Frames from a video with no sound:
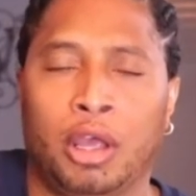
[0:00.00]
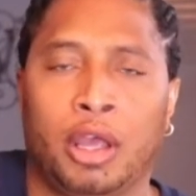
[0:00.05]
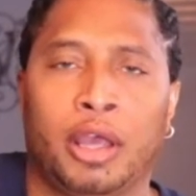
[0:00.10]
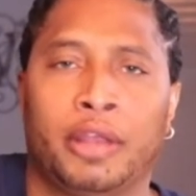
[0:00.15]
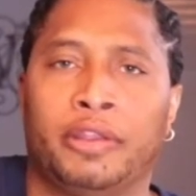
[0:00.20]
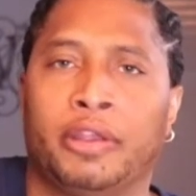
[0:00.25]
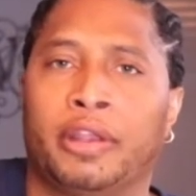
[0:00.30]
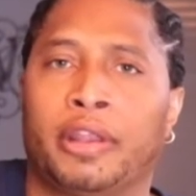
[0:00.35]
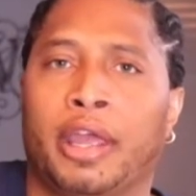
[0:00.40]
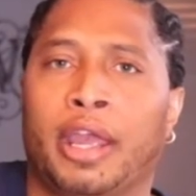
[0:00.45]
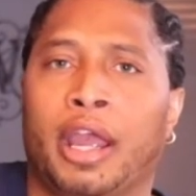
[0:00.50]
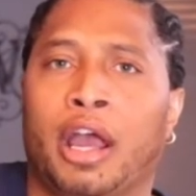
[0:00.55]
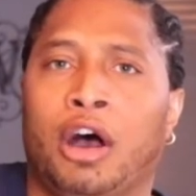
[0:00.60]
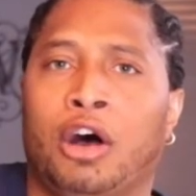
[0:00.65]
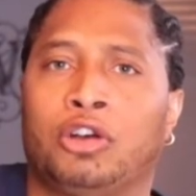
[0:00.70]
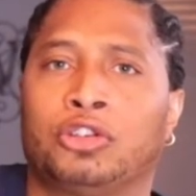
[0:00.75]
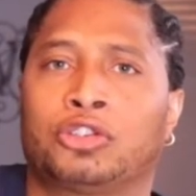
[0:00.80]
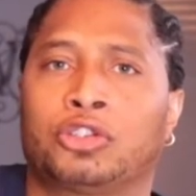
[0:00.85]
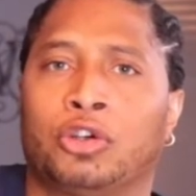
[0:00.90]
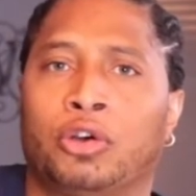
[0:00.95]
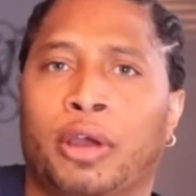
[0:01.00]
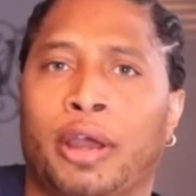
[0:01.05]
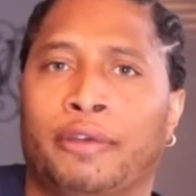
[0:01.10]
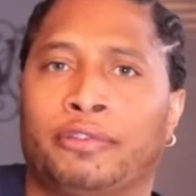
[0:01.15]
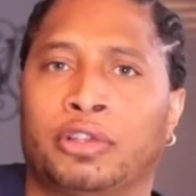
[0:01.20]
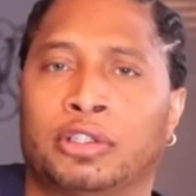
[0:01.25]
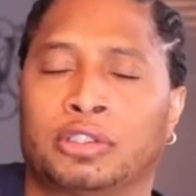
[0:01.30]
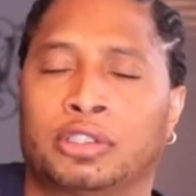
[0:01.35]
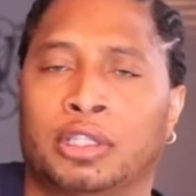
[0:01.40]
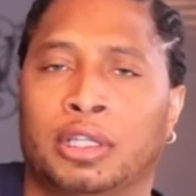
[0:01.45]
And then they also
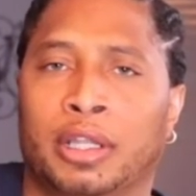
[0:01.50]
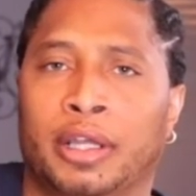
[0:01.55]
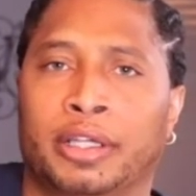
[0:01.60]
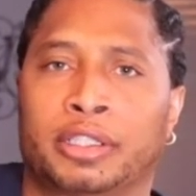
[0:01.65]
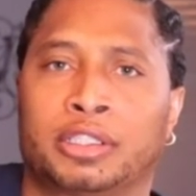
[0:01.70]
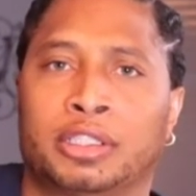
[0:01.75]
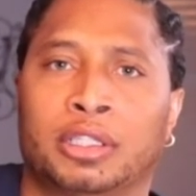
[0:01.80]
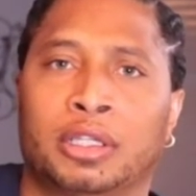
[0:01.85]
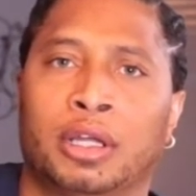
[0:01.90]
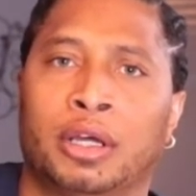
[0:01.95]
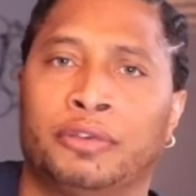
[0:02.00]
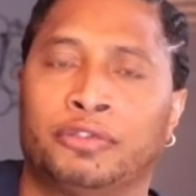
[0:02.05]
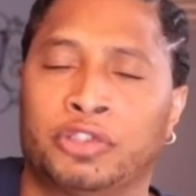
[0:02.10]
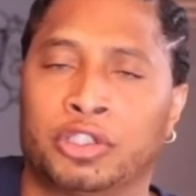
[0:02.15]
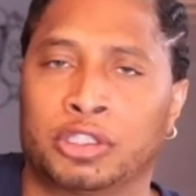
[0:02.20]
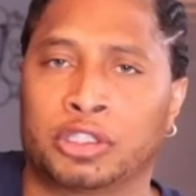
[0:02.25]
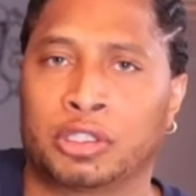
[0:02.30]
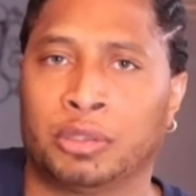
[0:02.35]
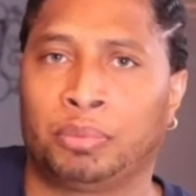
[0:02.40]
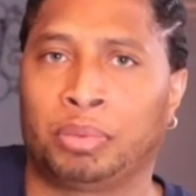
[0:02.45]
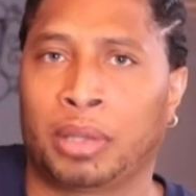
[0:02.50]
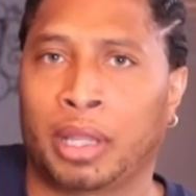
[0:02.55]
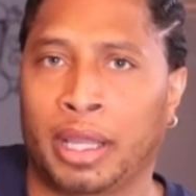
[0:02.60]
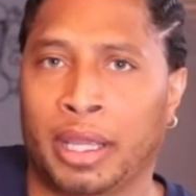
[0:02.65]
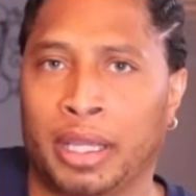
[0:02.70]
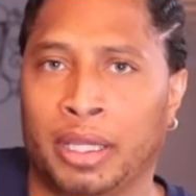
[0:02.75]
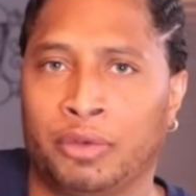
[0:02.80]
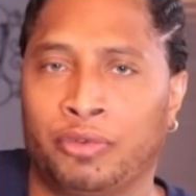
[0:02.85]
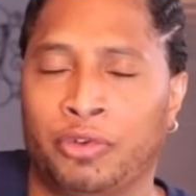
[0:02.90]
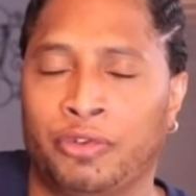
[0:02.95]
have the selection of just the
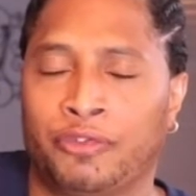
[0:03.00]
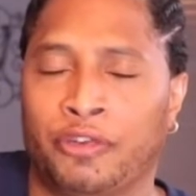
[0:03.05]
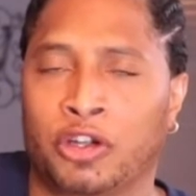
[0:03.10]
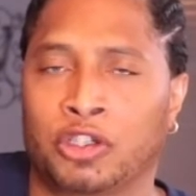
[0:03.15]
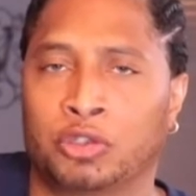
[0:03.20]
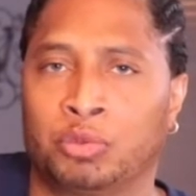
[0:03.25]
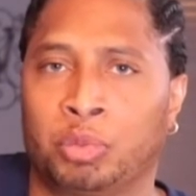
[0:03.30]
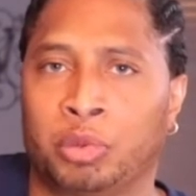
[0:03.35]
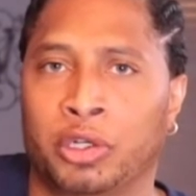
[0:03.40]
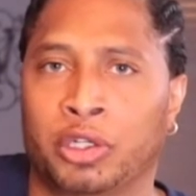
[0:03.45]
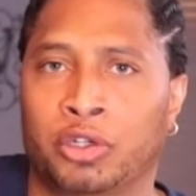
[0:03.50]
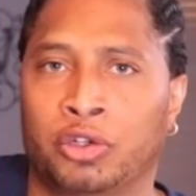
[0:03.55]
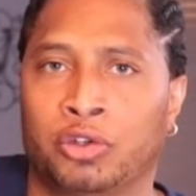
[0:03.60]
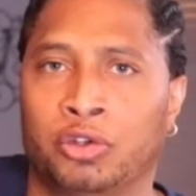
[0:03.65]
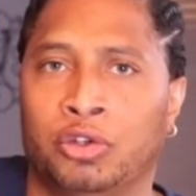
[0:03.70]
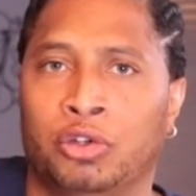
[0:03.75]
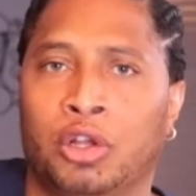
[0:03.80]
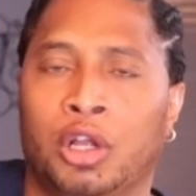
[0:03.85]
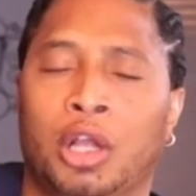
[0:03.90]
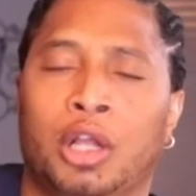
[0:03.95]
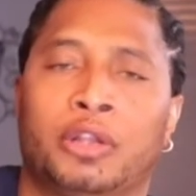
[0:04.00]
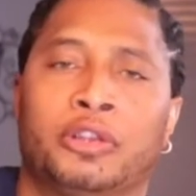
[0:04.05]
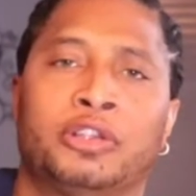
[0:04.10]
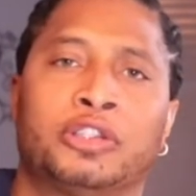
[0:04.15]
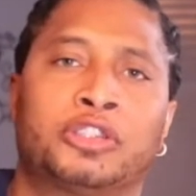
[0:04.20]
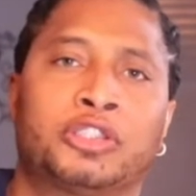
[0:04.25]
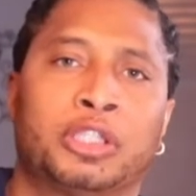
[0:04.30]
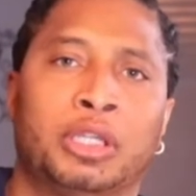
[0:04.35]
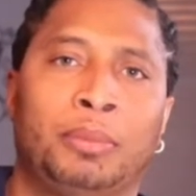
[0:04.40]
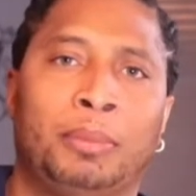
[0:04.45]
plain reverse brindle, the
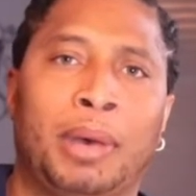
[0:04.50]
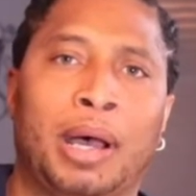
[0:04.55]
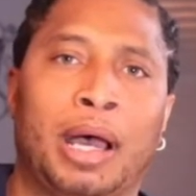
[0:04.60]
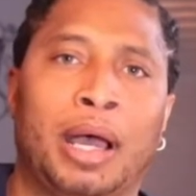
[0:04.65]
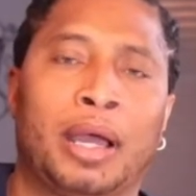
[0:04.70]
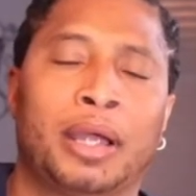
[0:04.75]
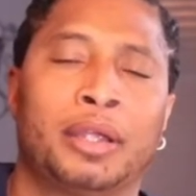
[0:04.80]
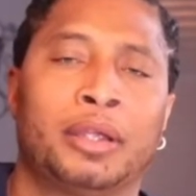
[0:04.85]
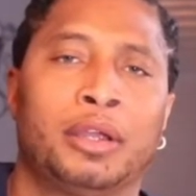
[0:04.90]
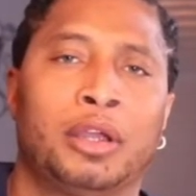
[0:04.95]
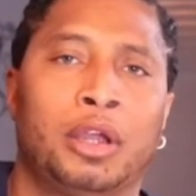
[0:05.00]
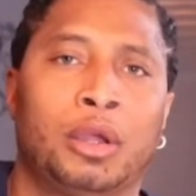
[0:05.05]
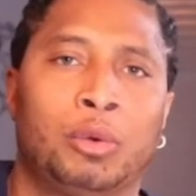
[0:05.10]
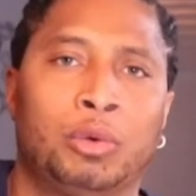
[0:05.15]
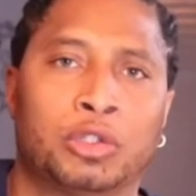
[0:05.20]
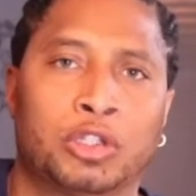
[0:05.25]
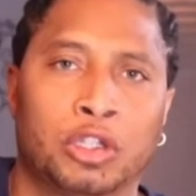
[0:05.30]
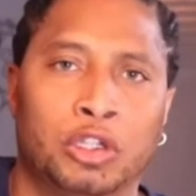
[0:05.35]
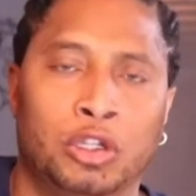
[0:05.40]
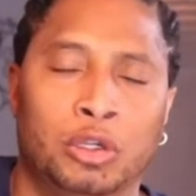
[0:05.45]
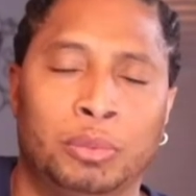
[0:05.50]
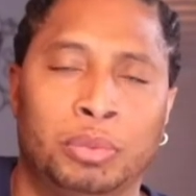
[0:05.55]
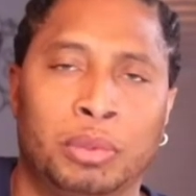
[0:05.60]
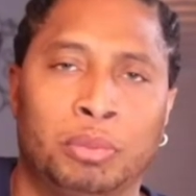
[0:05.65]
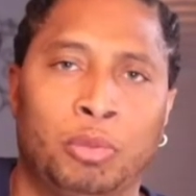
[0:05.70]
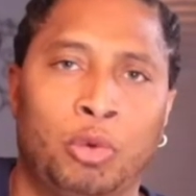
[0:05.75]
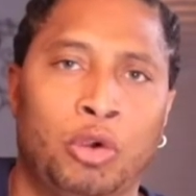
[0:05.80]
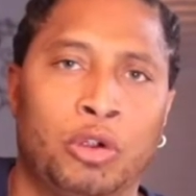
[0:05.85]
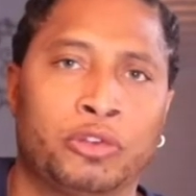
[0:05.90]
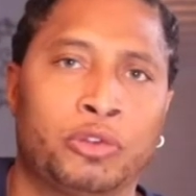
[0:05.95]
semi, with a little
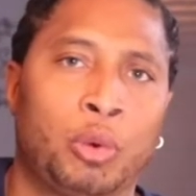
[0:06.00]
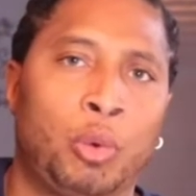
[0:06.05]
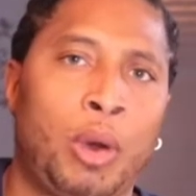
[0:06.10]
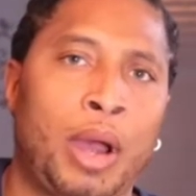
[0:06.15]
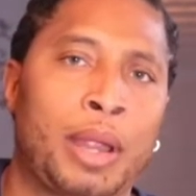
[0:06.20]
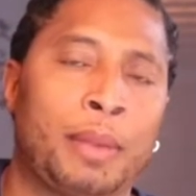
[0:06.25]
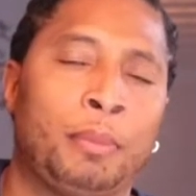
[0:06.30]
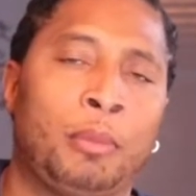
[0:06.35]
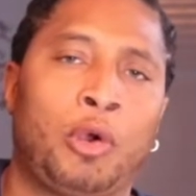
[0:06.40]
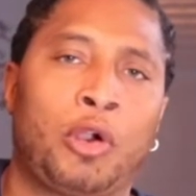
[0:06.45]
bit more of the white